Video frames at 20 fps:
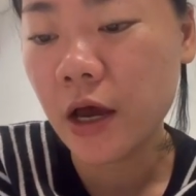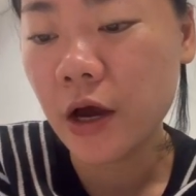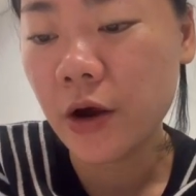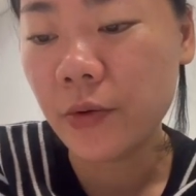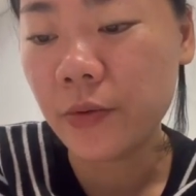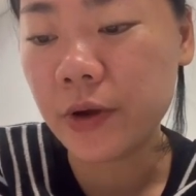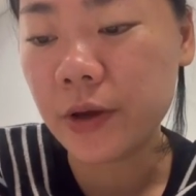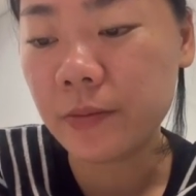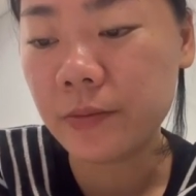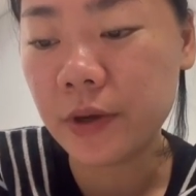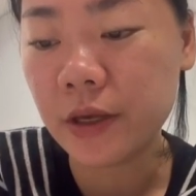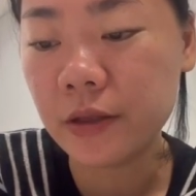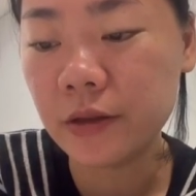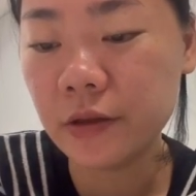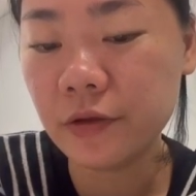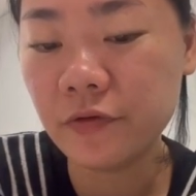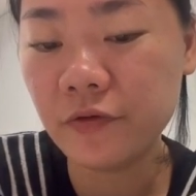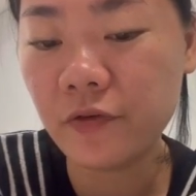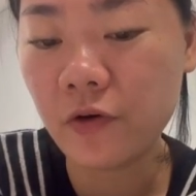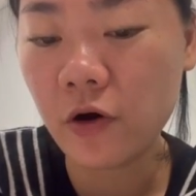We mean
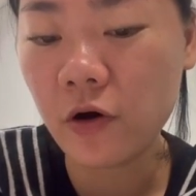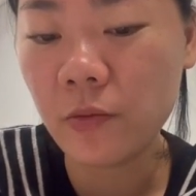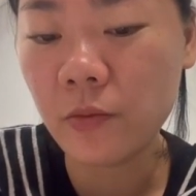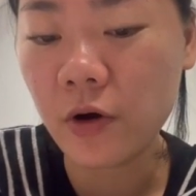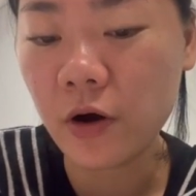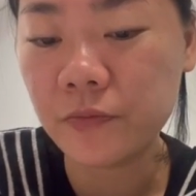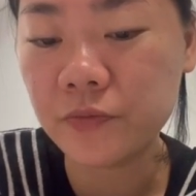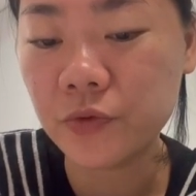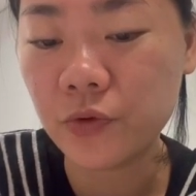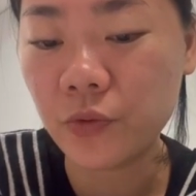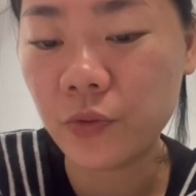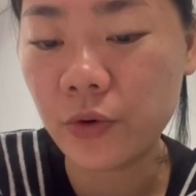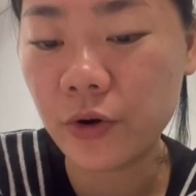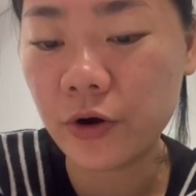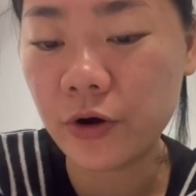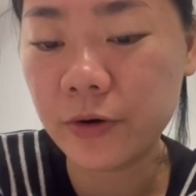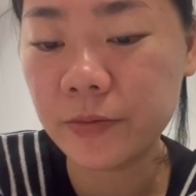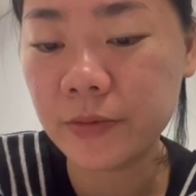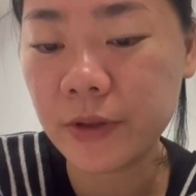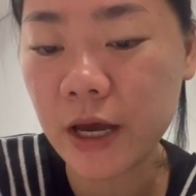the form of the
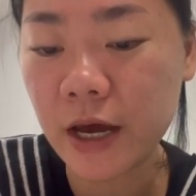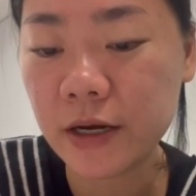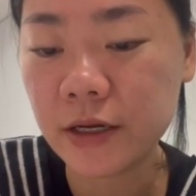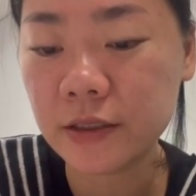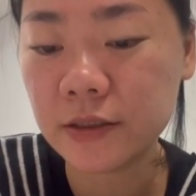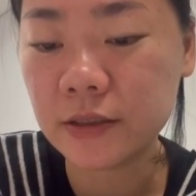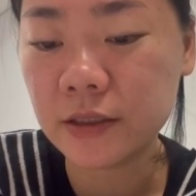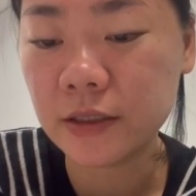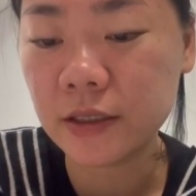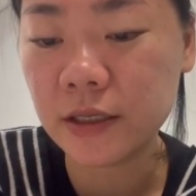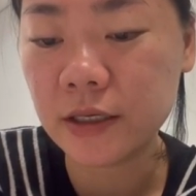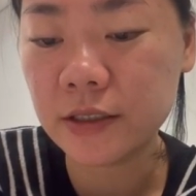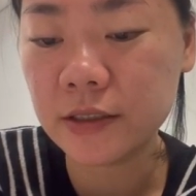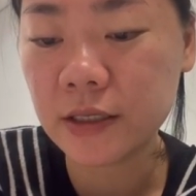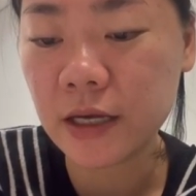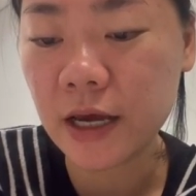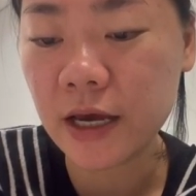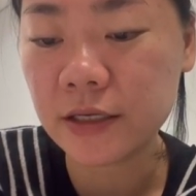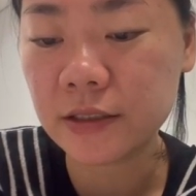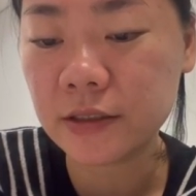verb that is
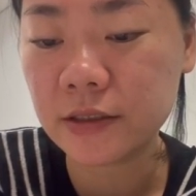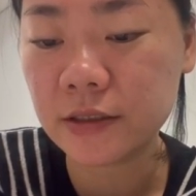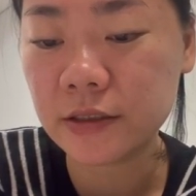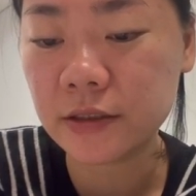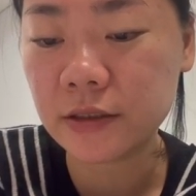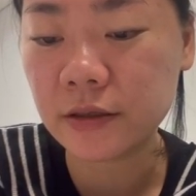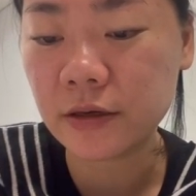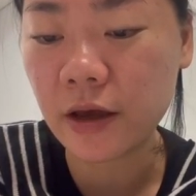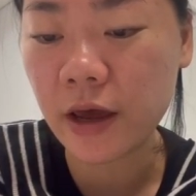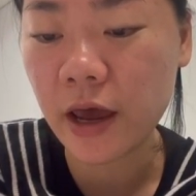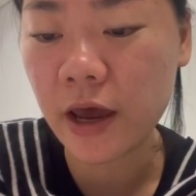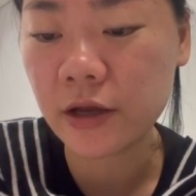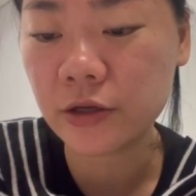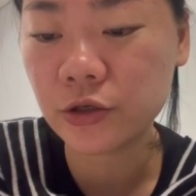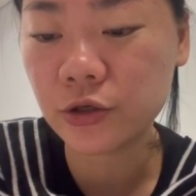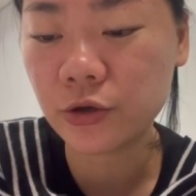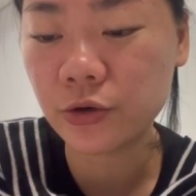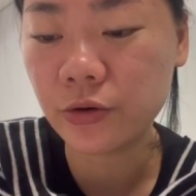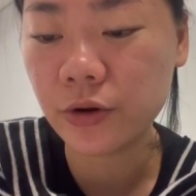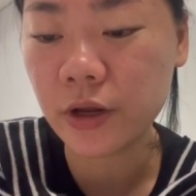listed as the
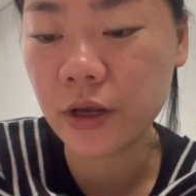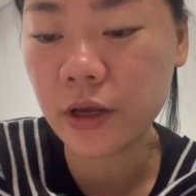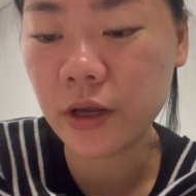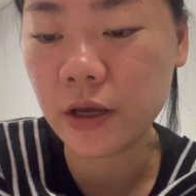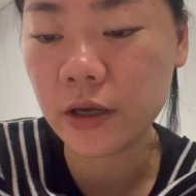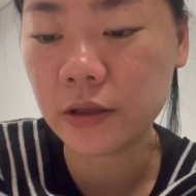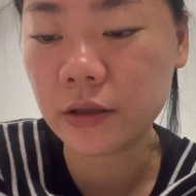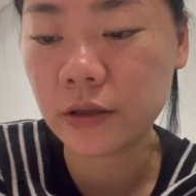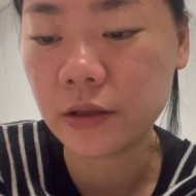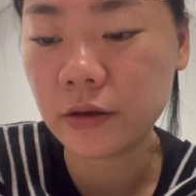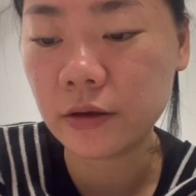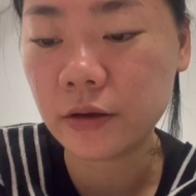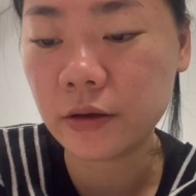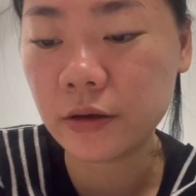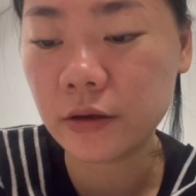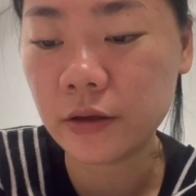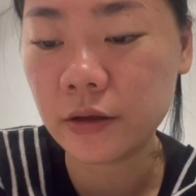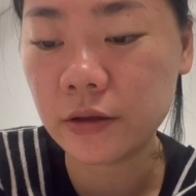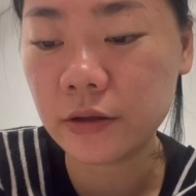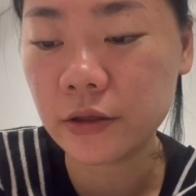entry in
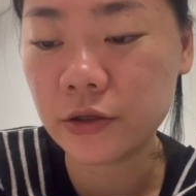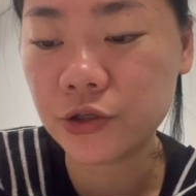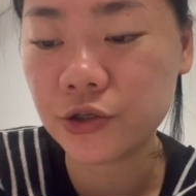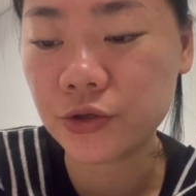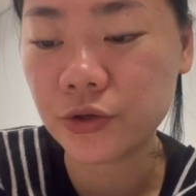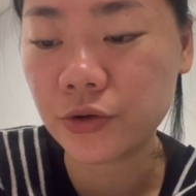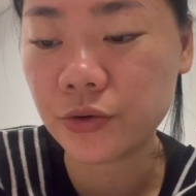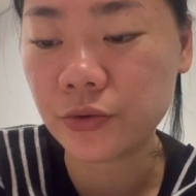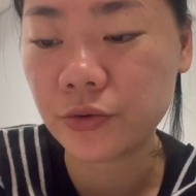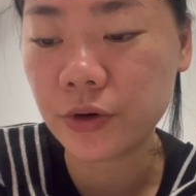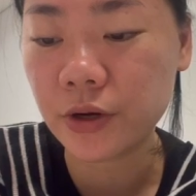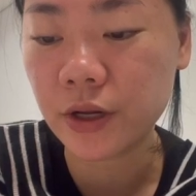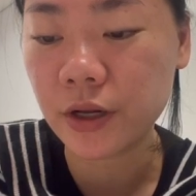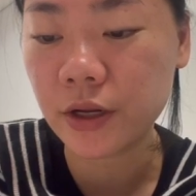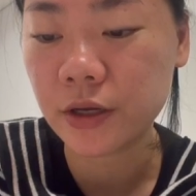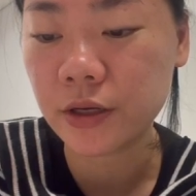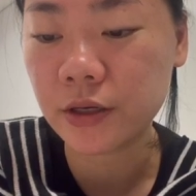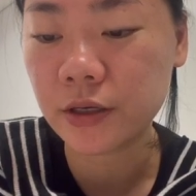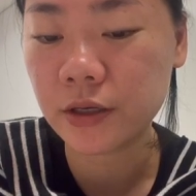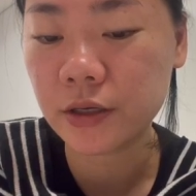the dictionary.